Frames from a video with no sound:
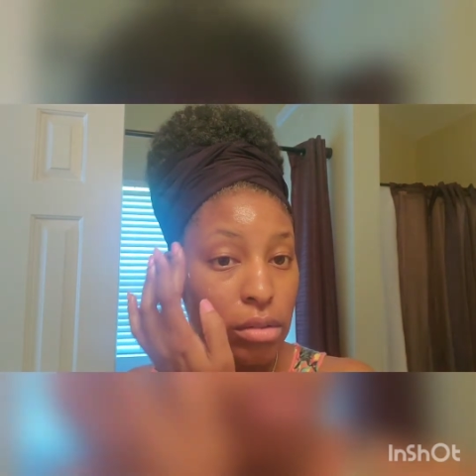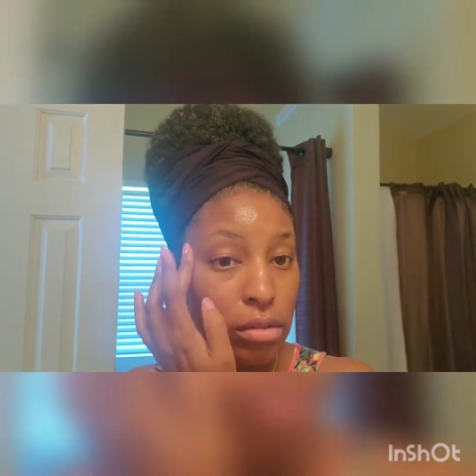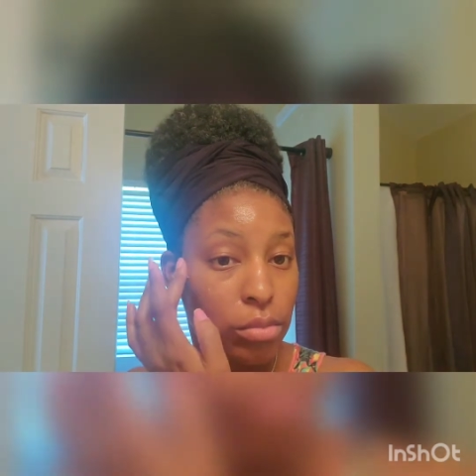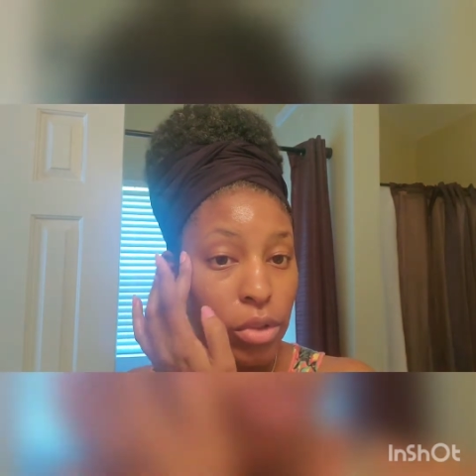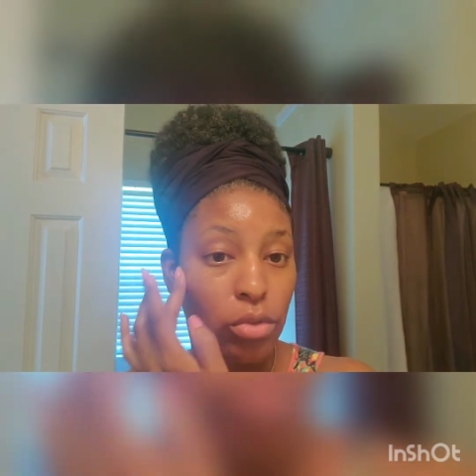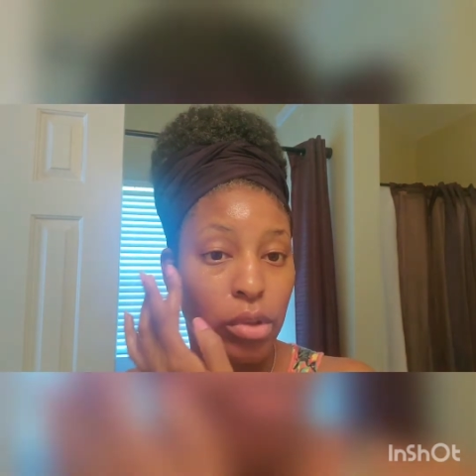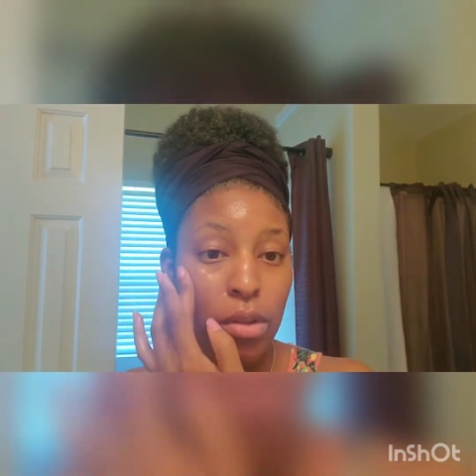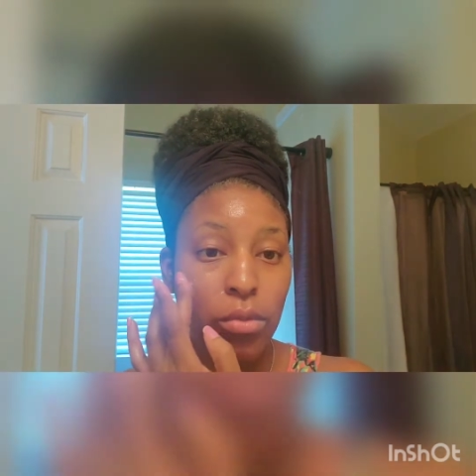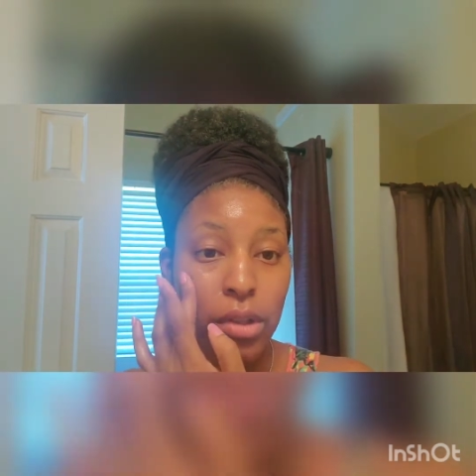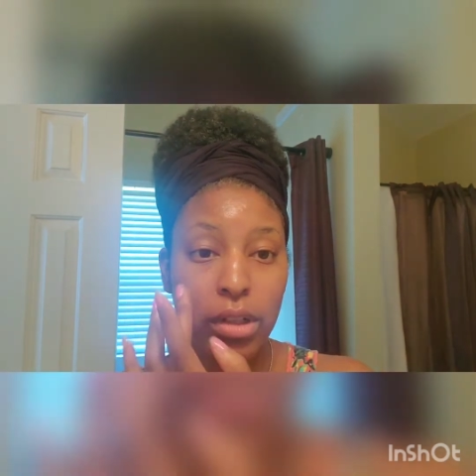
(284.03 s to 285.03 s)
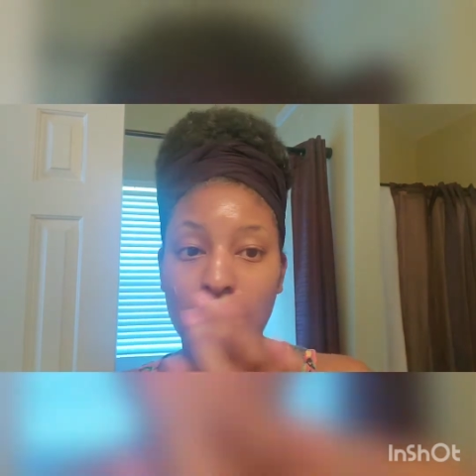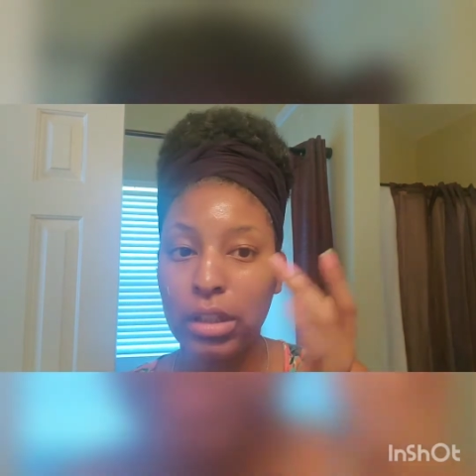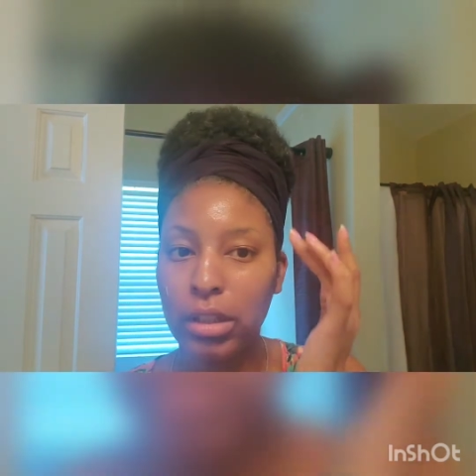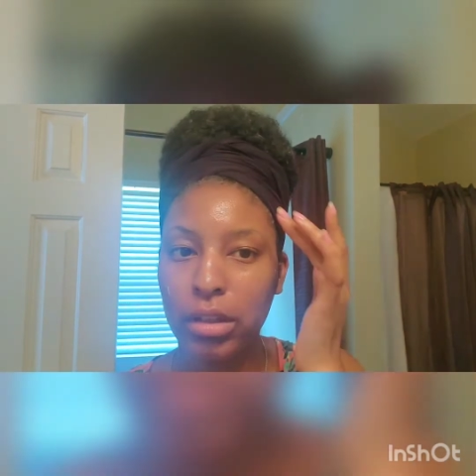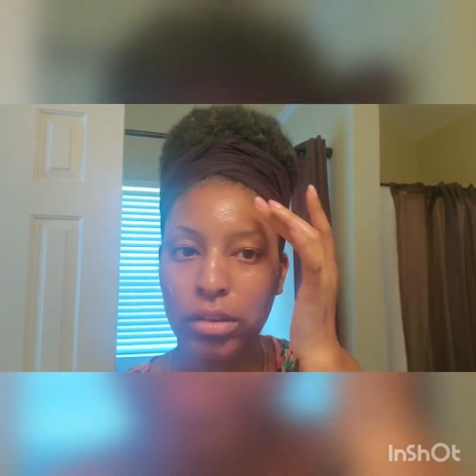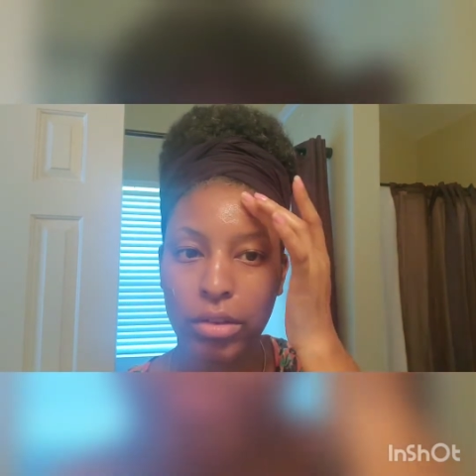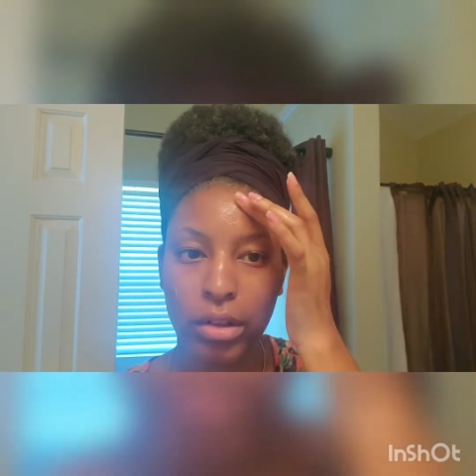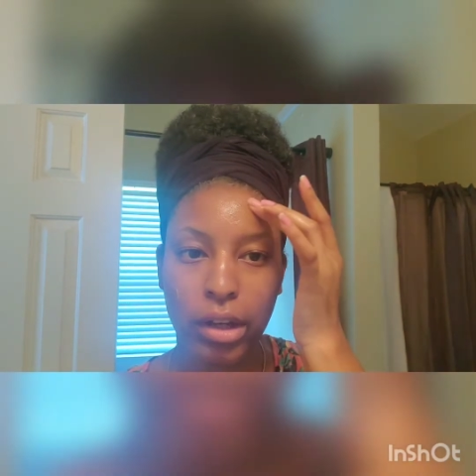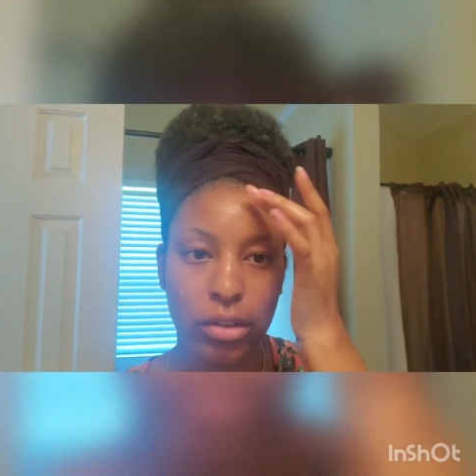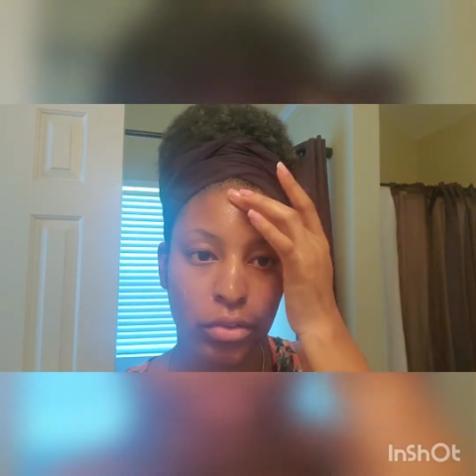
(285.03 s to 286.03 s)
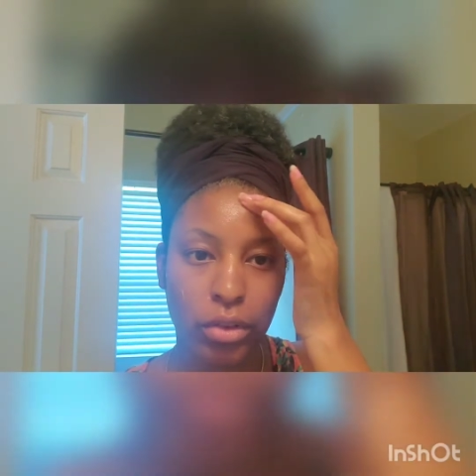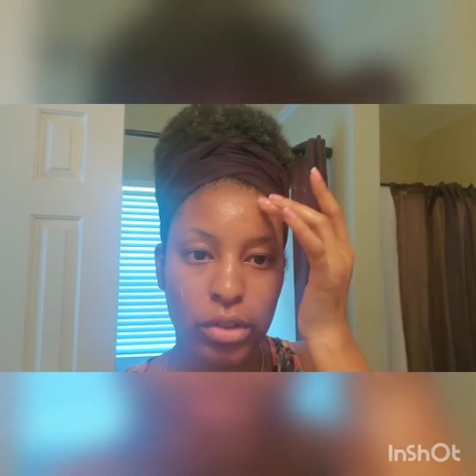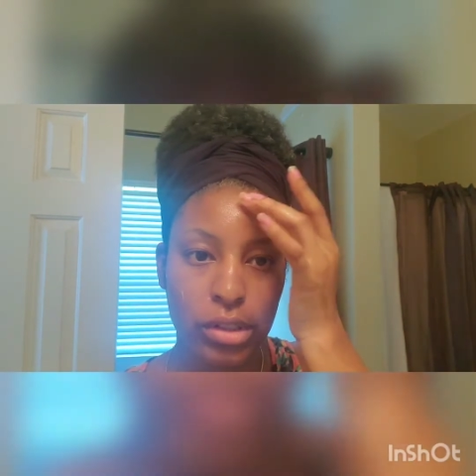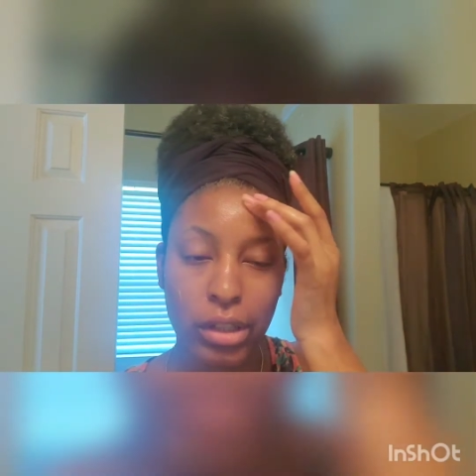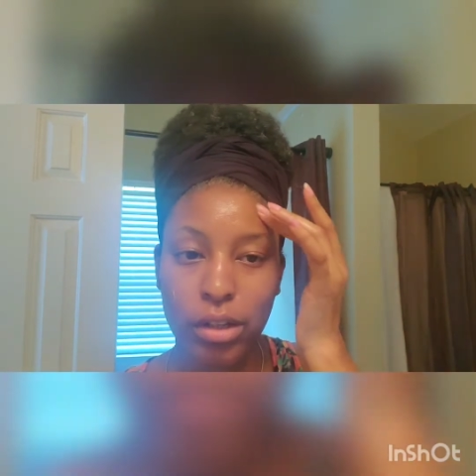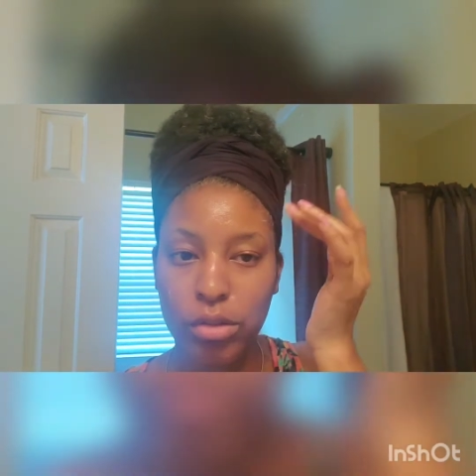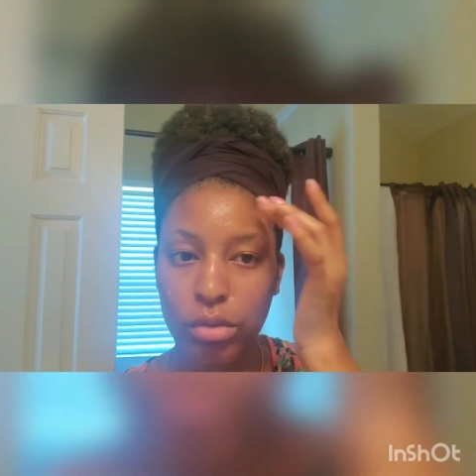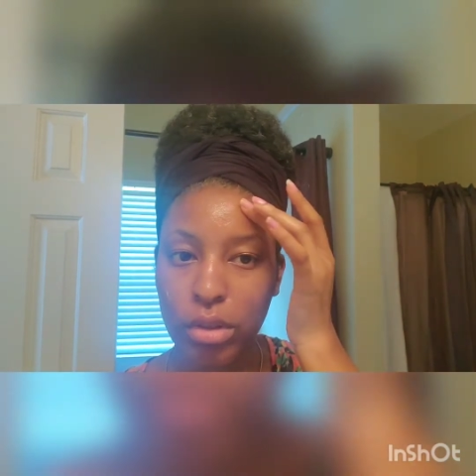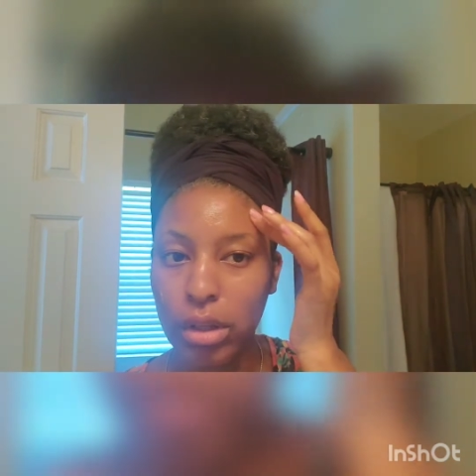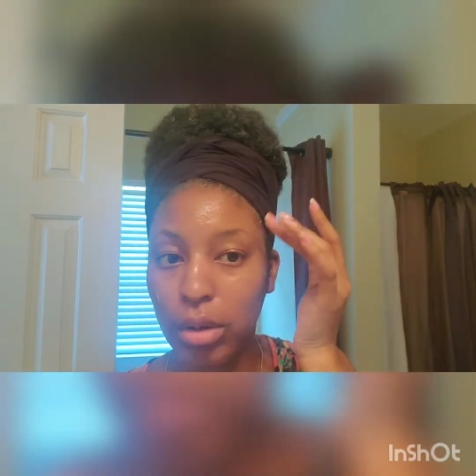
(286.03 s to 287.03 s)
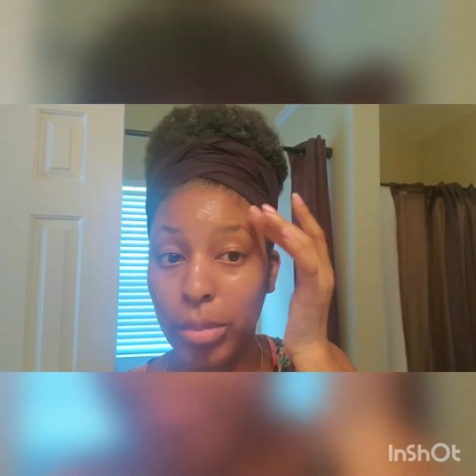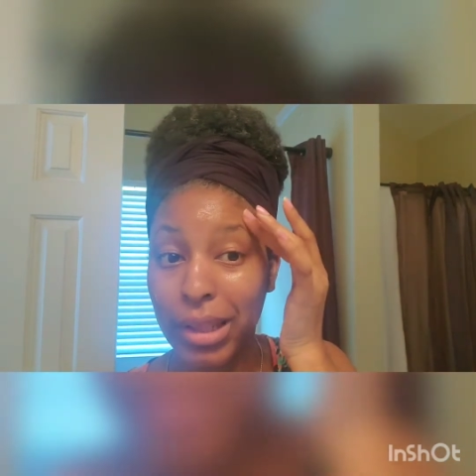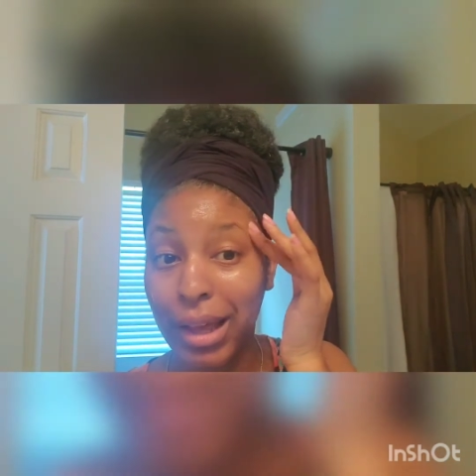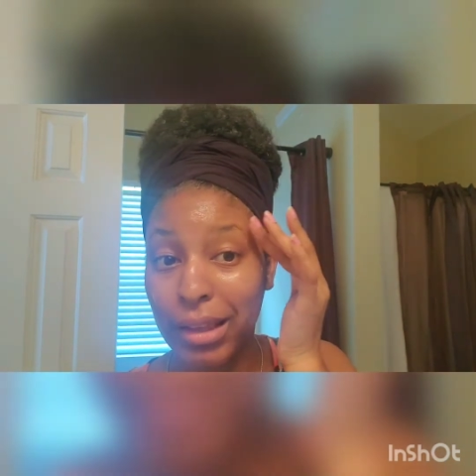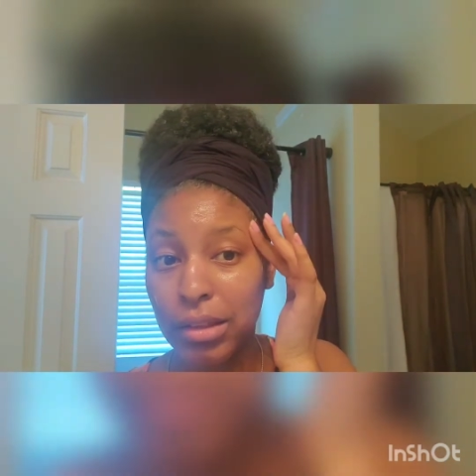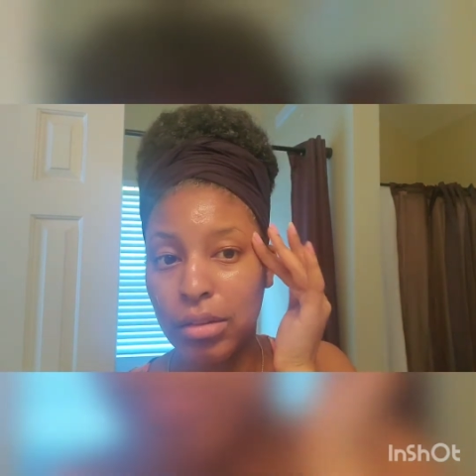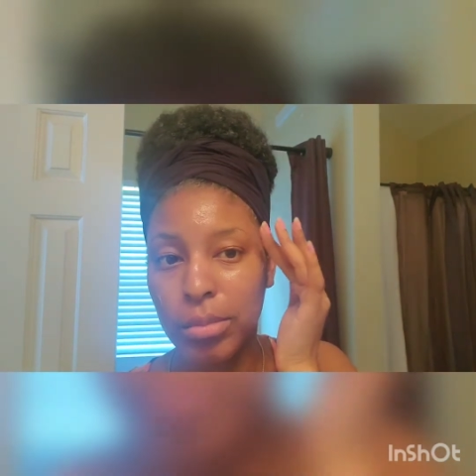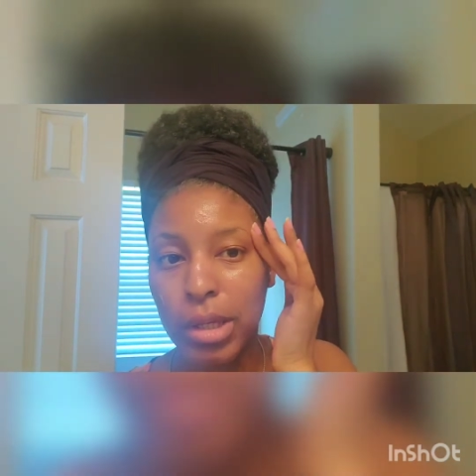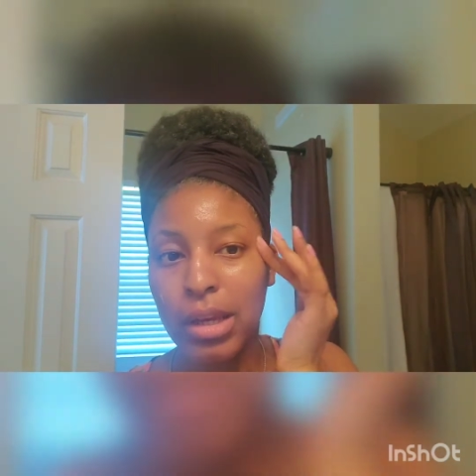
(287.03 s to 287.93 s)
between one or the other as far as how you apply them.